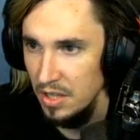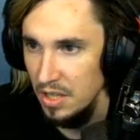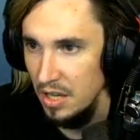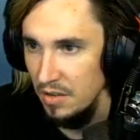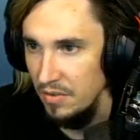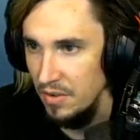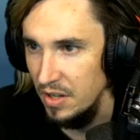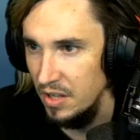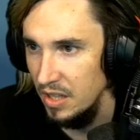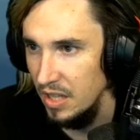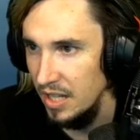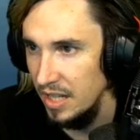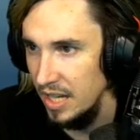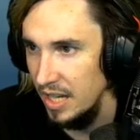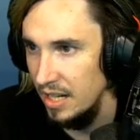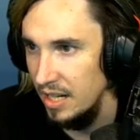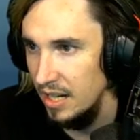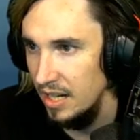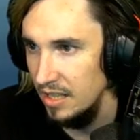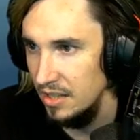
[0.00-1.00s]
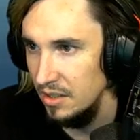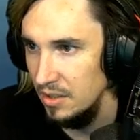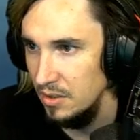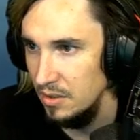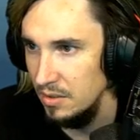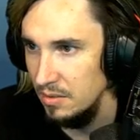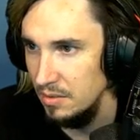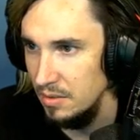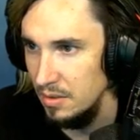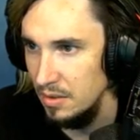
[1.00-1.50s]
If you click it, a
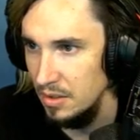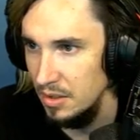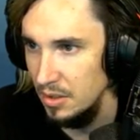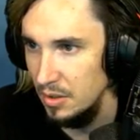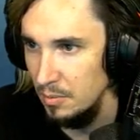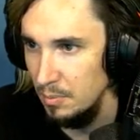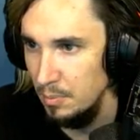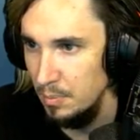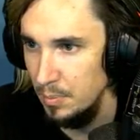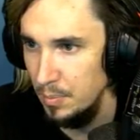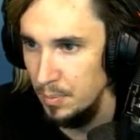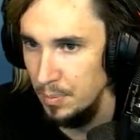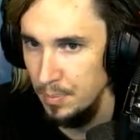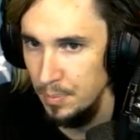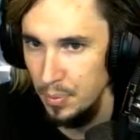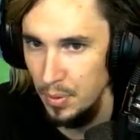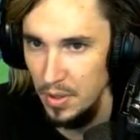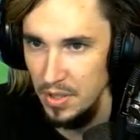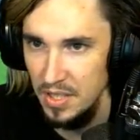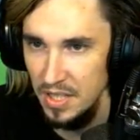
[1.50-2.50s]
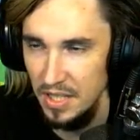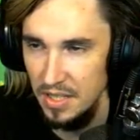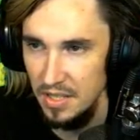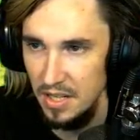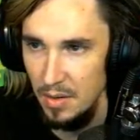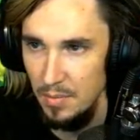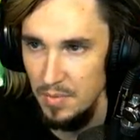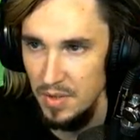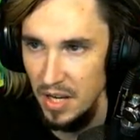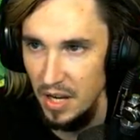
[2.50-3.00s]
little, little princess
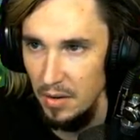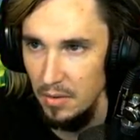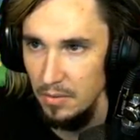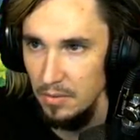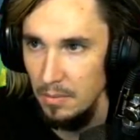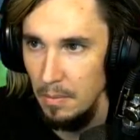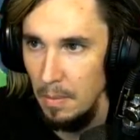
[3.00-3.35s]
comes out.